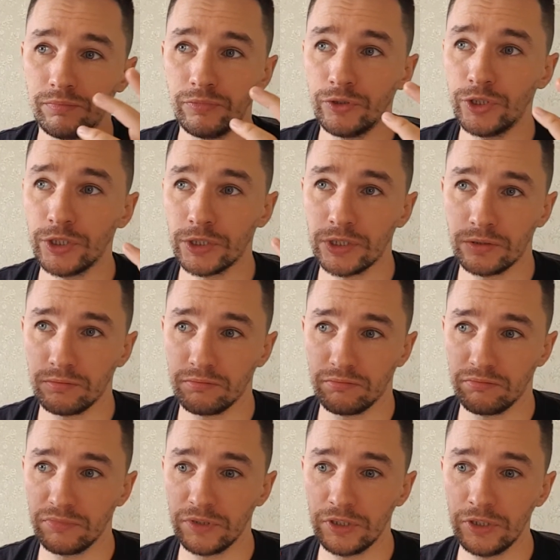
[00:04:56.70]
just
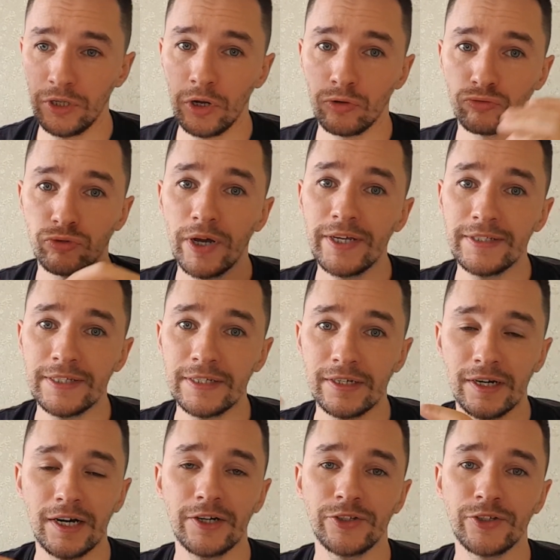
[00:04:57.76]

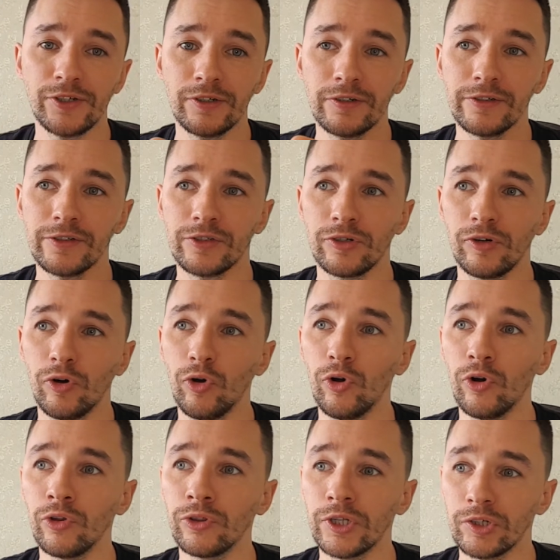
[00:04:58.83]
writing articles
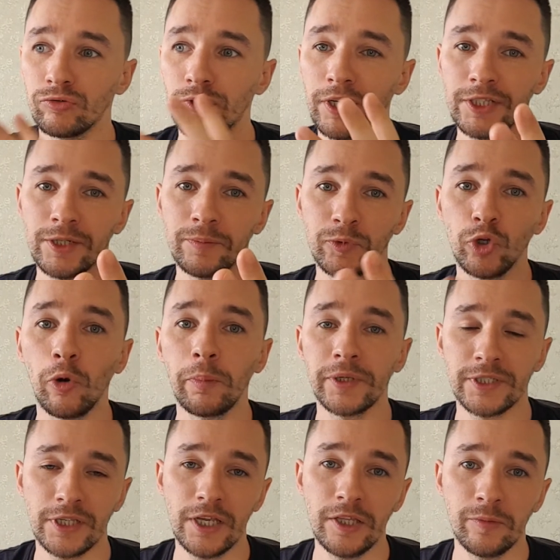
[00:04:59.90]
on random
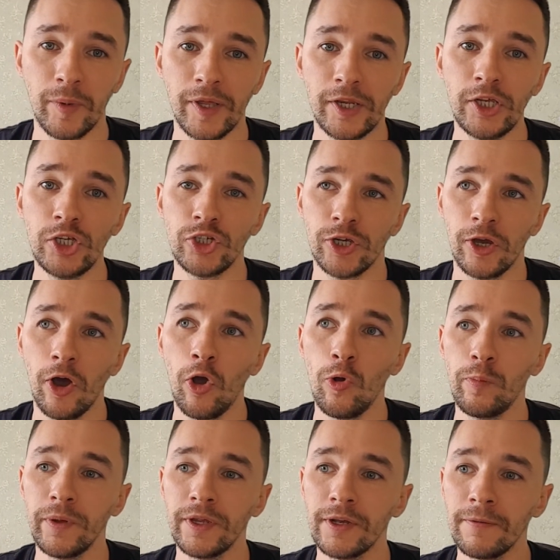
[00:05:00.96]
topics in my niche,
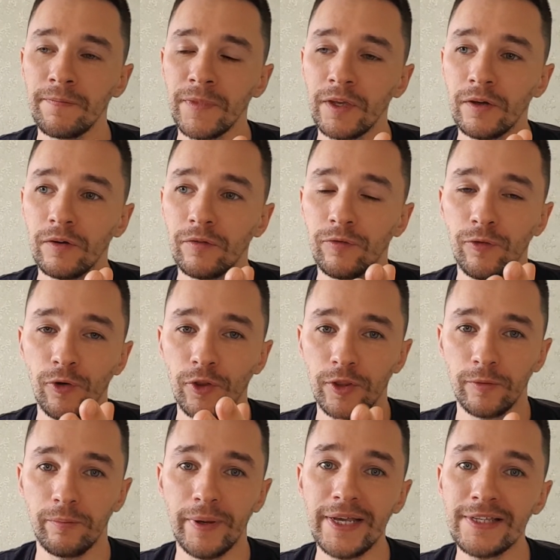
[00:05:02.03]
hoping for
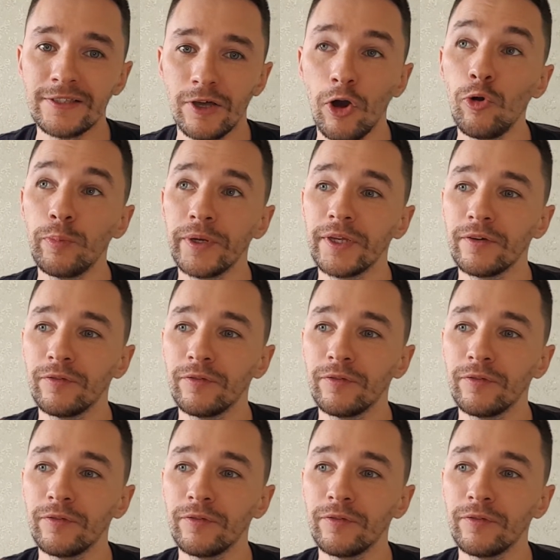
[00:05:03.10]
the best, hoping